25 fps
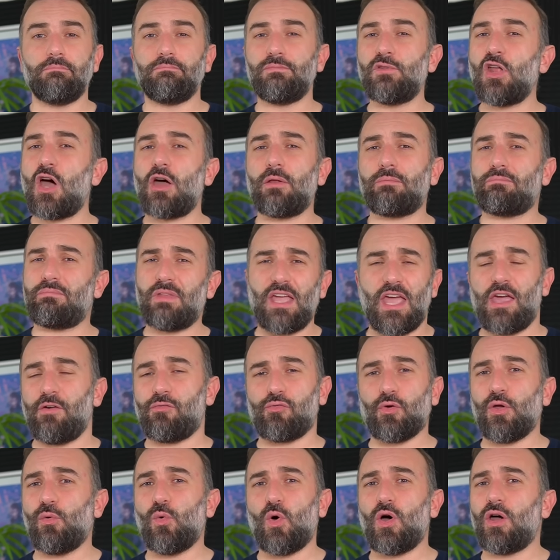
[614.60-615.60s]
Not
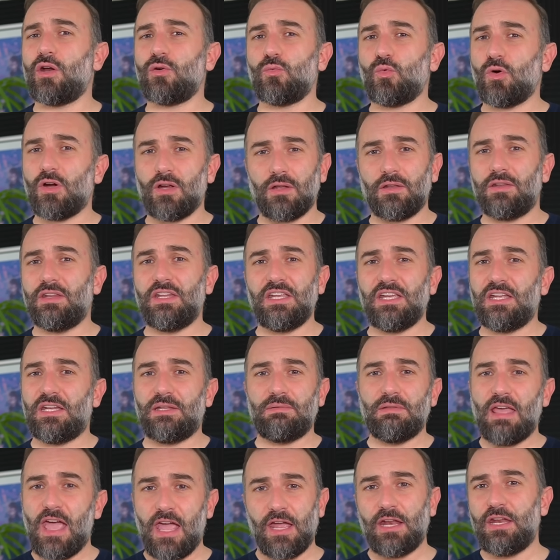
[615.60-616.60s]
everyone will need
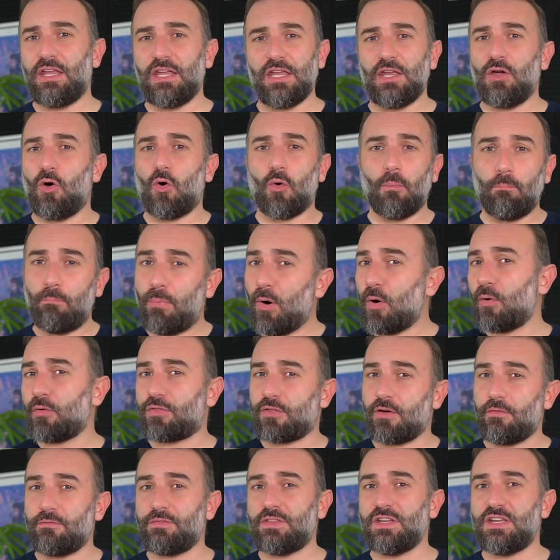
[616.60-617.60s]
any or
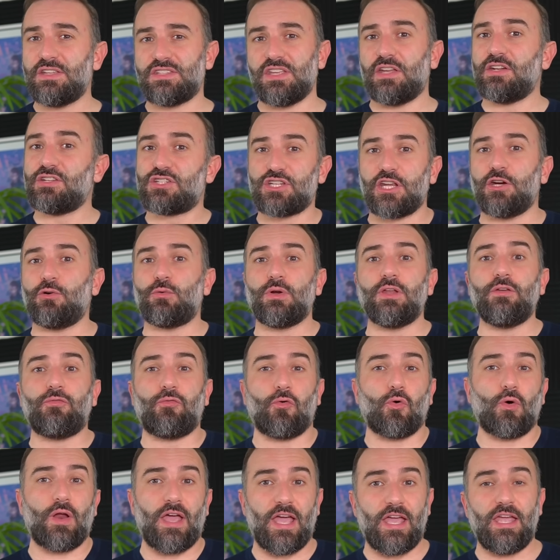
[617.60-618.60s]
both of these and generally
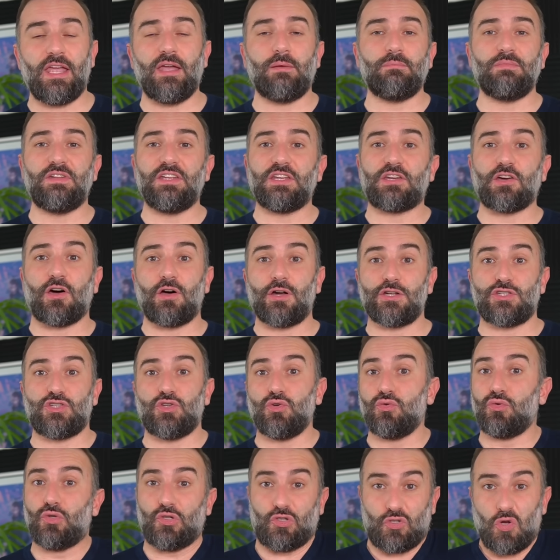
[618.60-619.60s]
for AMD cards
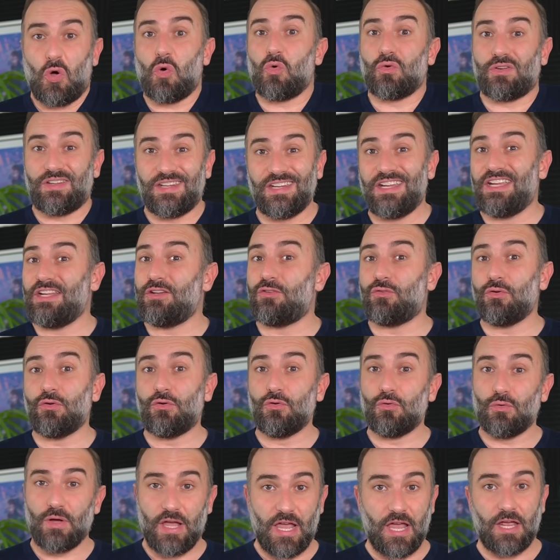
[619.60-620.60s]
you don't need to
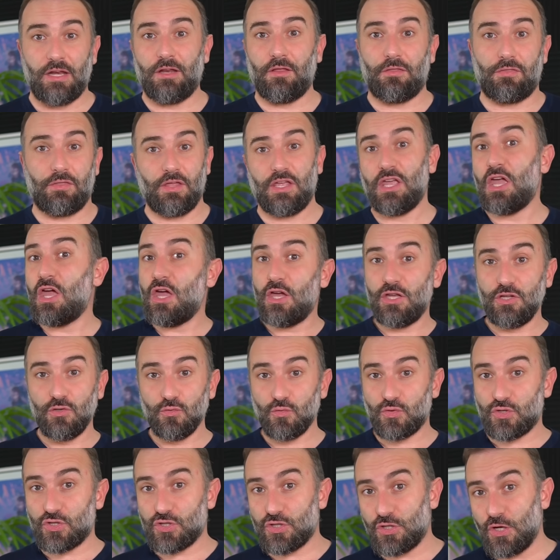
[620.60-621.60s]
do anything.
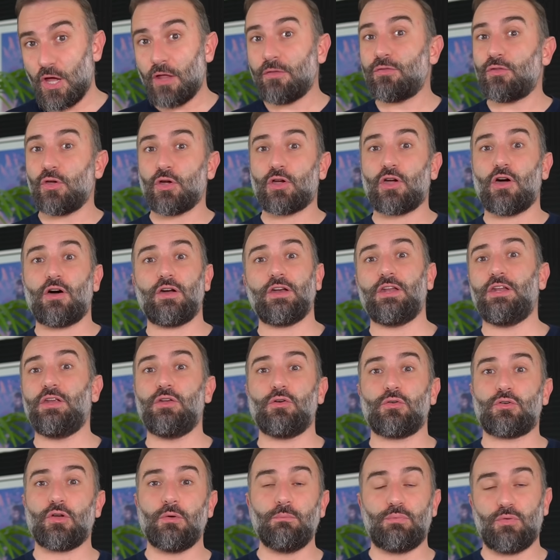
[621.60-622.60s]
You slot the card in
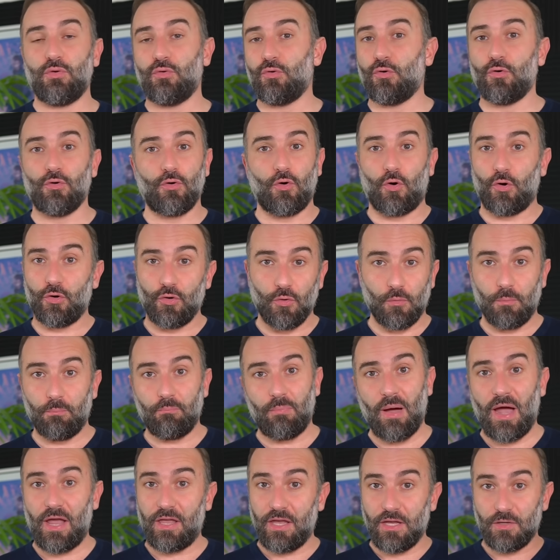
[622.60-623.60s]
your computer or you
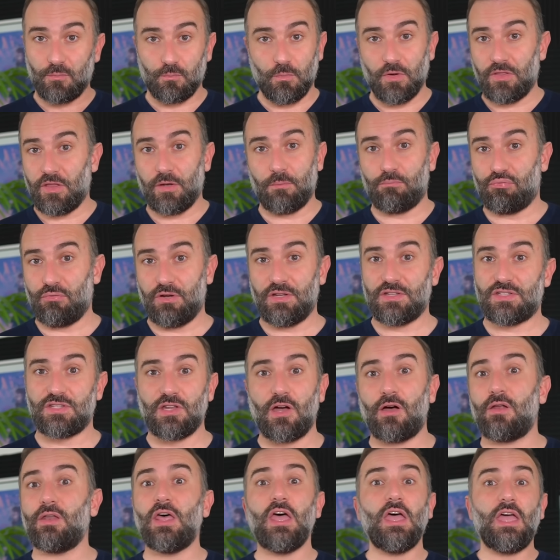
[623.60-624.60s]
buy it with it
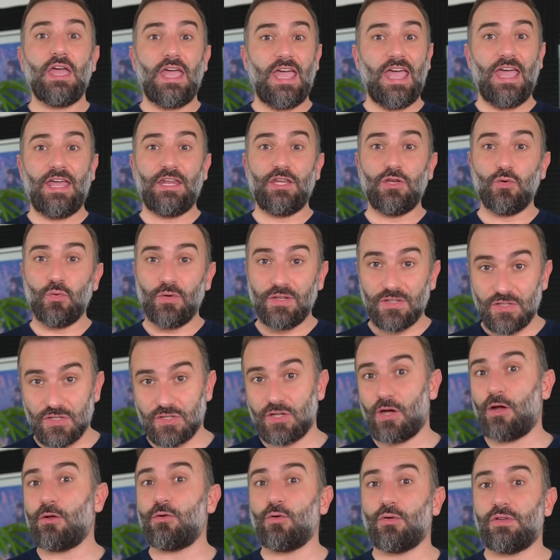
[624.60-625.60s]
pre-installed and you
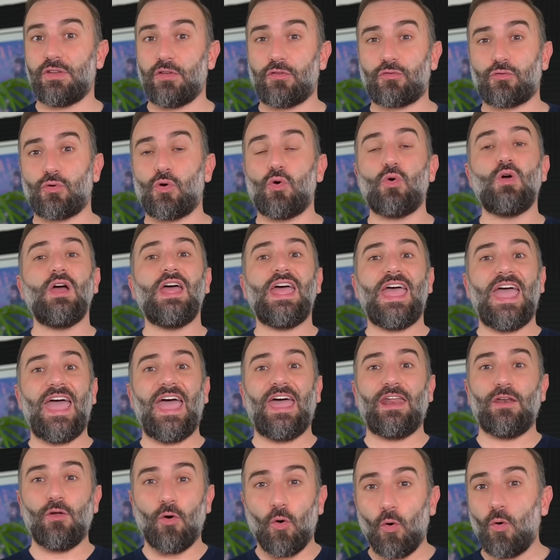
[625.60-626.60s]
install your distro
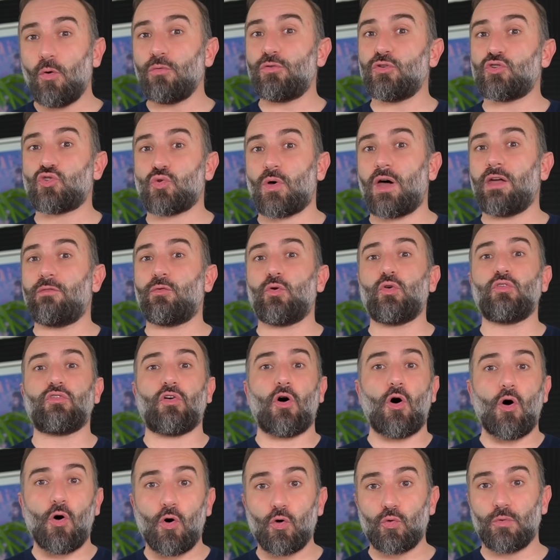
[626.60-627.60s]
and all the drivers
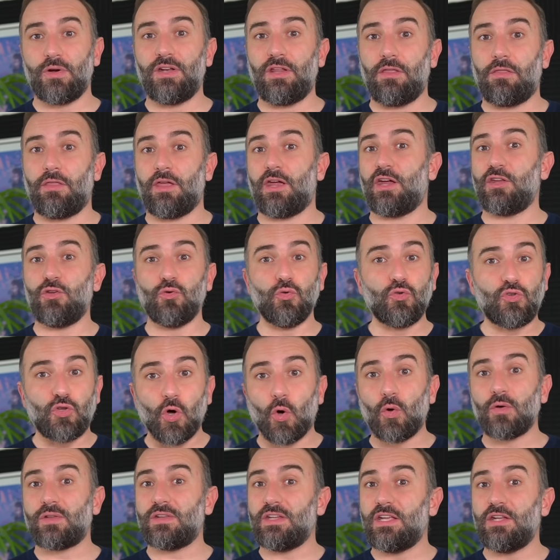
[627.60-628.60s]
are already there. You
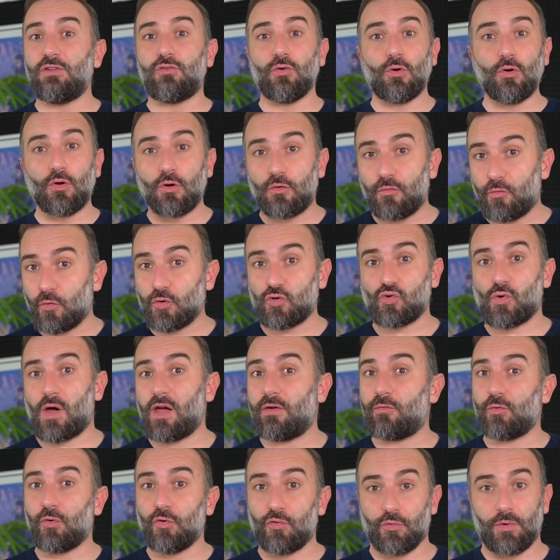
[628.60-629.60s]
don't need to look for
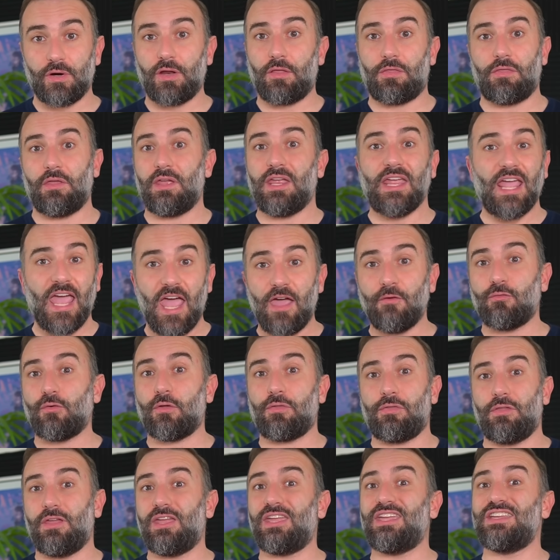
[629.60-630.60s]
drivers or anything.
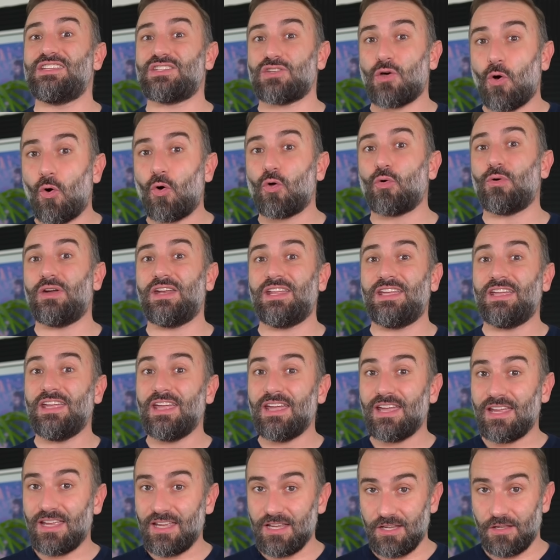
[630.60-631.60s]
Everything is already
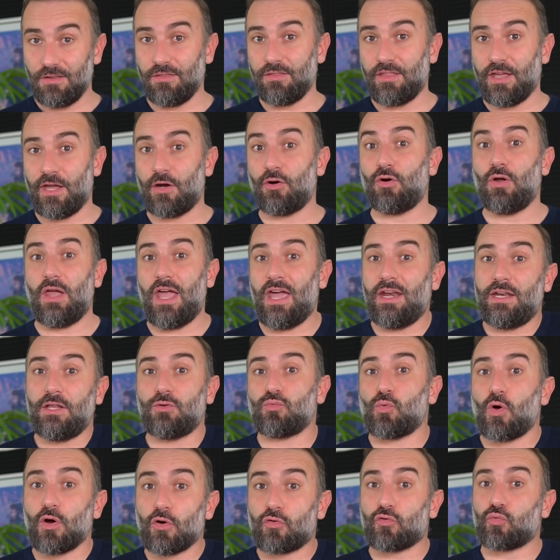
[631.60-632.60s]
in there and it
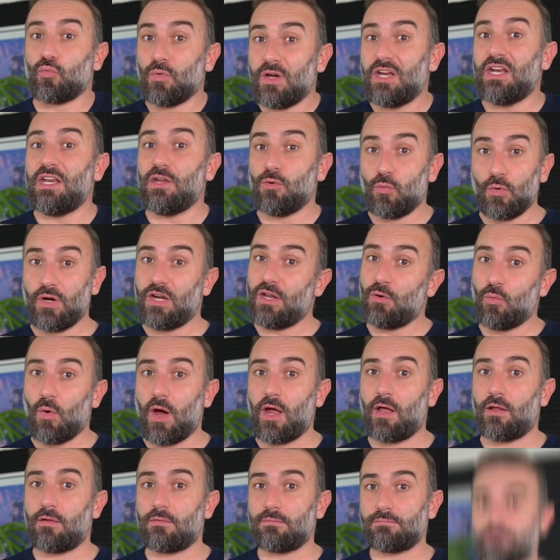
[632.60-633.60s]
works really really
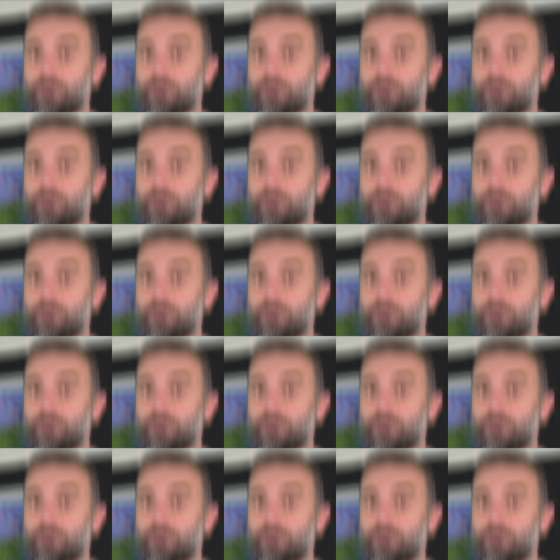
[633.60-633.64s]
well.